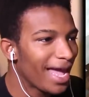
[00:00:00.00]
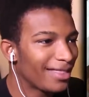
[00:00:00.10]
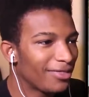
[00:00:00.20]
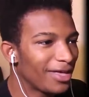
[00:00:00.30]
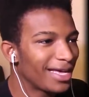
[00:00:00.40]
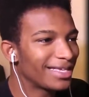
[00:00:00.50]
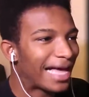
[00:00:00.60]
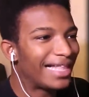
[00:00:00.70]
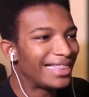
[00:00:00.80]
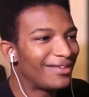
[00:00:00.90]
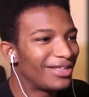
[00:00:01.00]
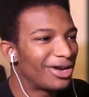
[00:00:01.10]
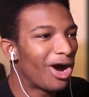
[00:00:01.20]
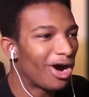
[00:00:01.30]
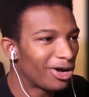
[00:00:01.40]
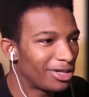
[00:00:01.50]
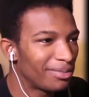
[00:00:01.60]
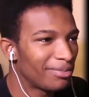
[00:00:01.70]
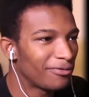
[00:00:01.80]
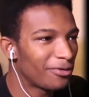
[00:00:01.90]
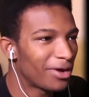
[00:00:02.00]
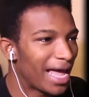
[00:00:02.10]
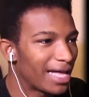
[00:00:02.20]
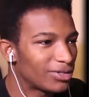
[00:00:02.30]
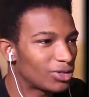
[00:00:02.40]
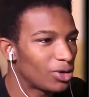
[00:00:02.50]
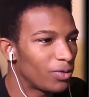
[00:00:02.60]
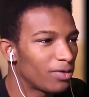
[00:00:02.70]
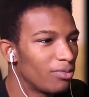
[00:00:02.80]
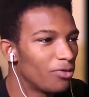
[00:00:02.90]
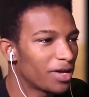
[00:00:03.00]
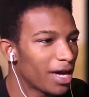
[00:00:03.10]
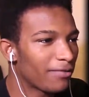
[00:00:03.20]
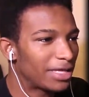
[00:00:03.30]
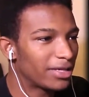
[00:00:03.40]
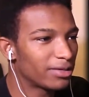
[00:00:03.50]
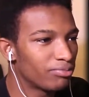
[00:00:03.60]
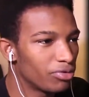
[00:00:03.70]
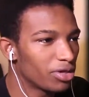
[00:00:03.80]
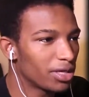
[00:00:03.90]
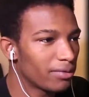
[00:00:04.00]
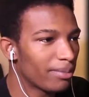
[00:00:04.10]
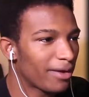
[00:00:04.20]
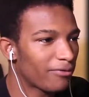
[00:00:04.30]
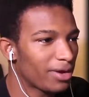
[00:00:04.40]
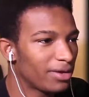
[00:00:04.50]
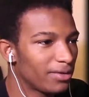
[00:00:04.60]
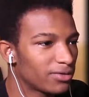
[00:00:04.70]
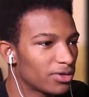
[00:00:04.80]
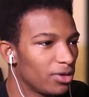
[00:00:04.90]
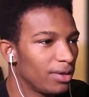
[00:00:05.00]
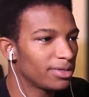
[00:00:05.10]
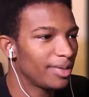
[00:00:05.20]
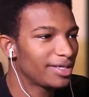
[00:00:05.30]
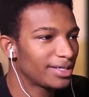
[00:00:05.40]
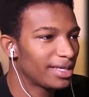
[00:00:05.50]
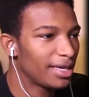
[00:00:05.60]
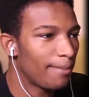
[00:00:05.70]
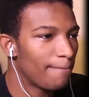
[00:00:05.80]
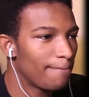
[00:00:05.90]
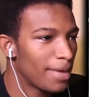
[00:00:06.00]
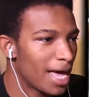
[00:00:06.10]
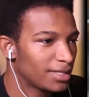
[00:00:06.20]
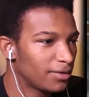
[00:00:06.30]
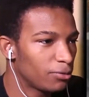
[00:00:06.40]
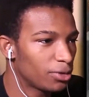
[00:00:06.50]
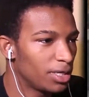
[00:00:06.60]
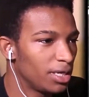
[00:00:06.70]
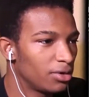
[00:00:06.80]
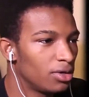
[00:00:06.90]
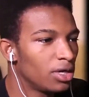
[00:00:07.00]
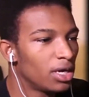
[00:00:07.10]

And the thing is, I lived in Harlem beforehand, so we were moving everything to Brooklyn where my friend lives. So it was basically a massive ordeal.